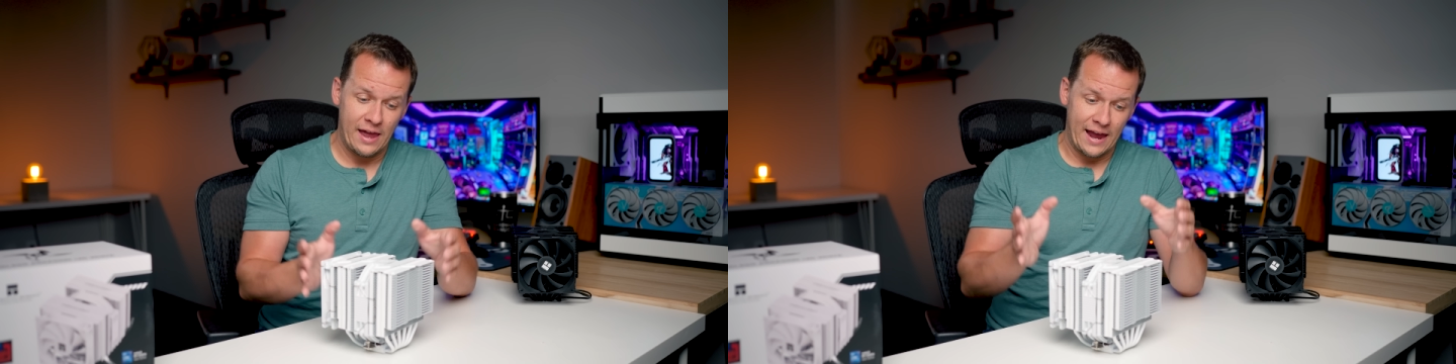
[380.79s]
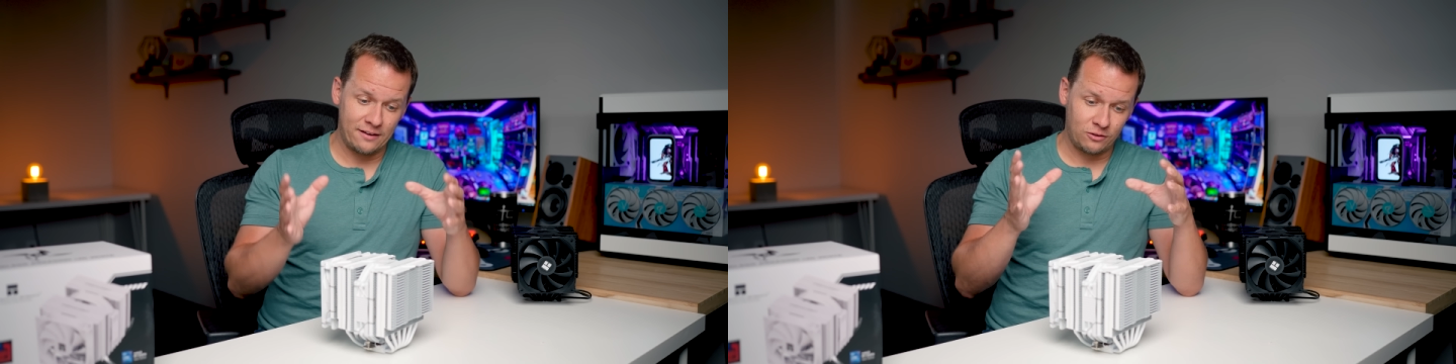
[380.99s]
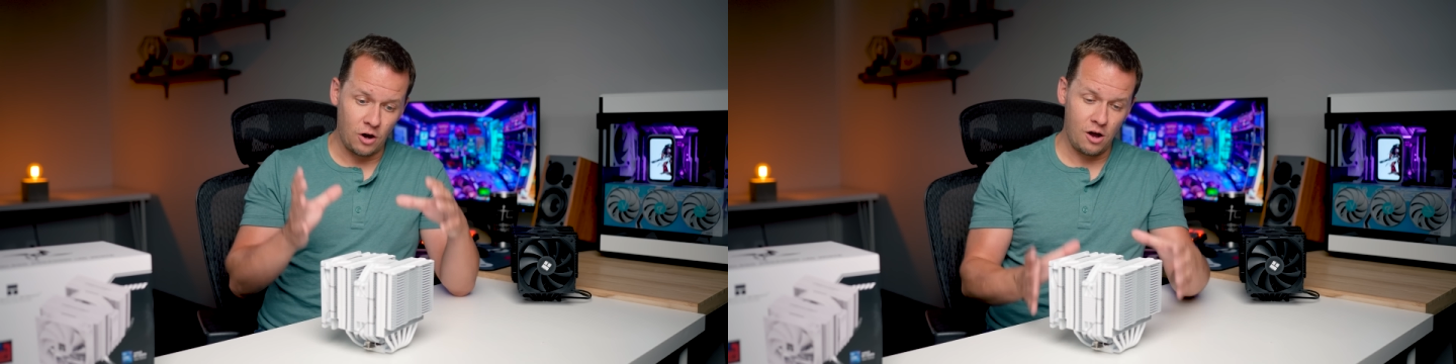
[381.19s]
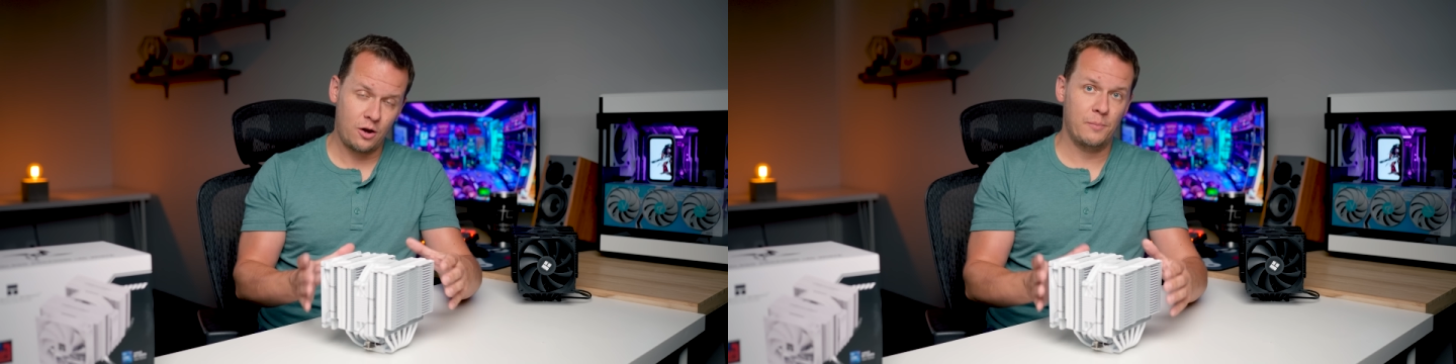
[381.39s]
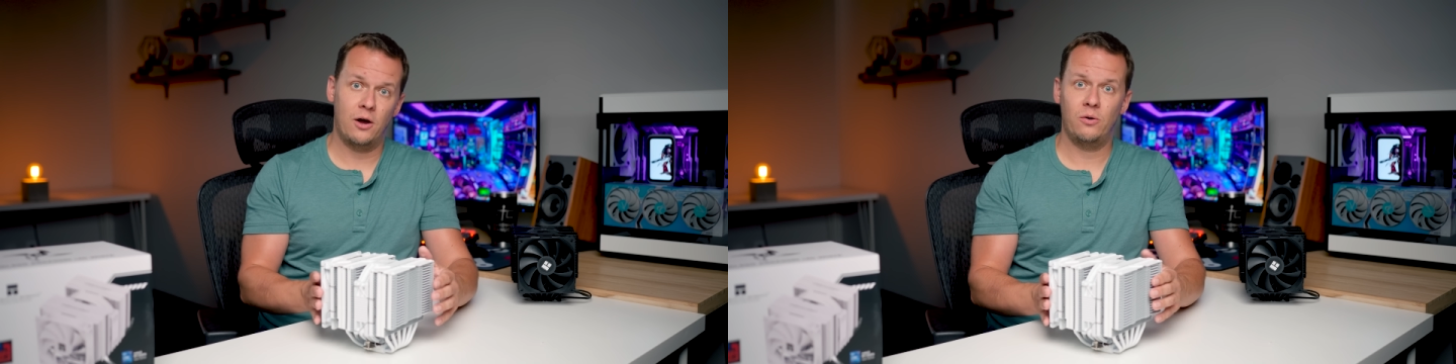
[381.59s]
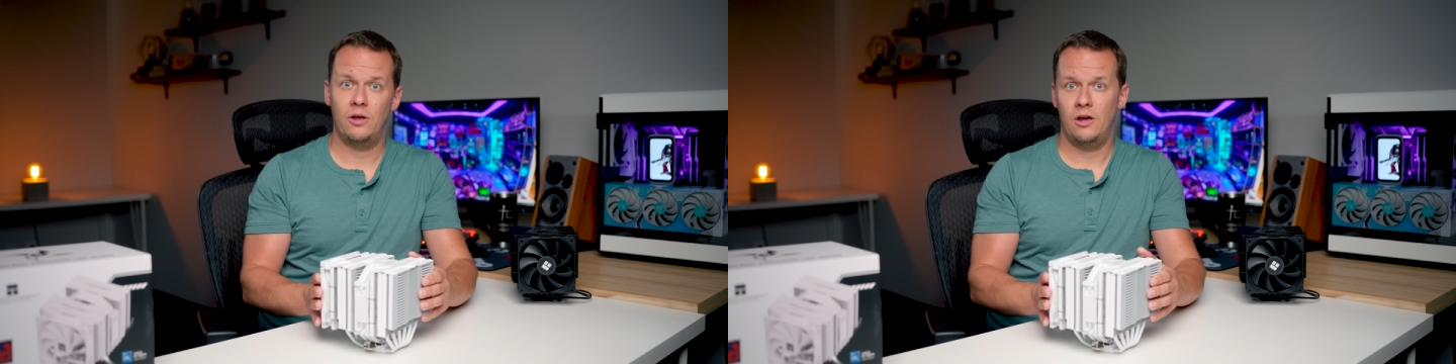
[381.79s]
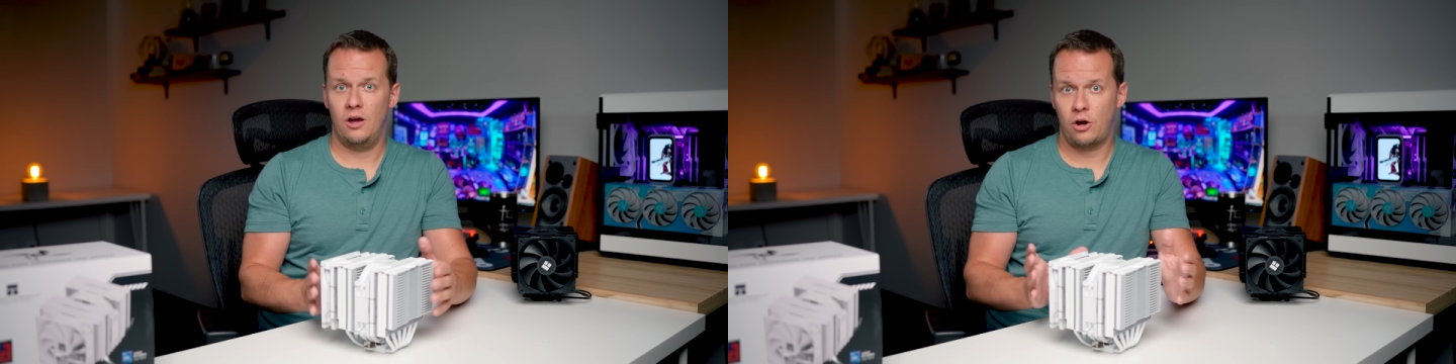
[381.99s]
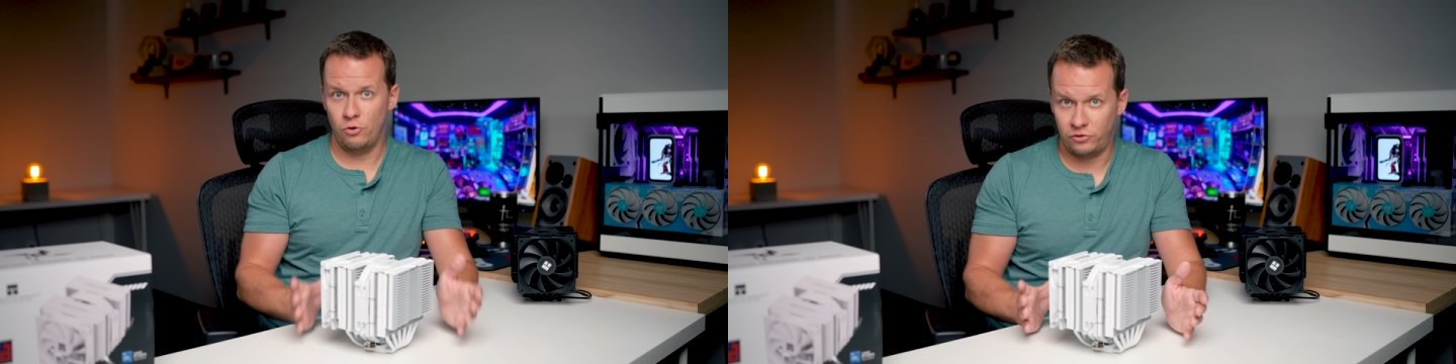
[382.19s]
and talk about
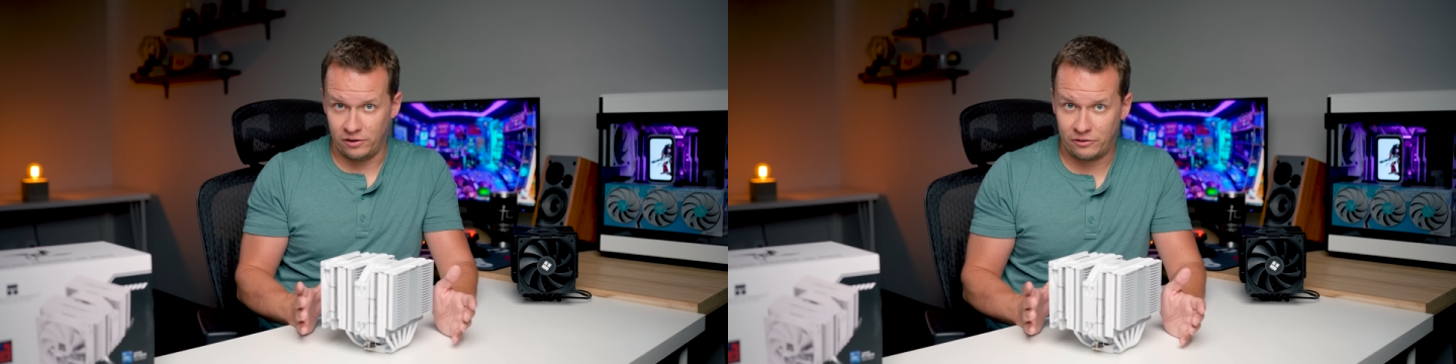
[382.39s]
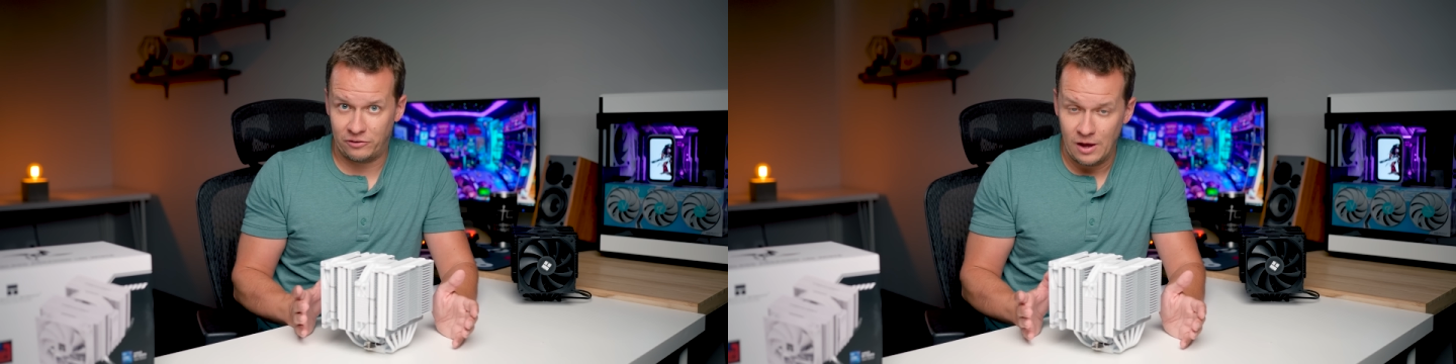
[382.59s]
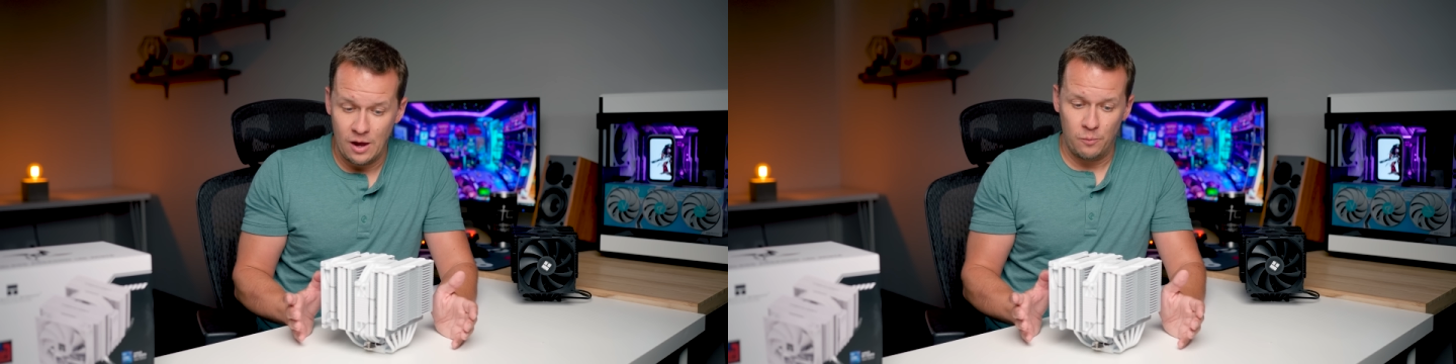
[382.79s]
acoustics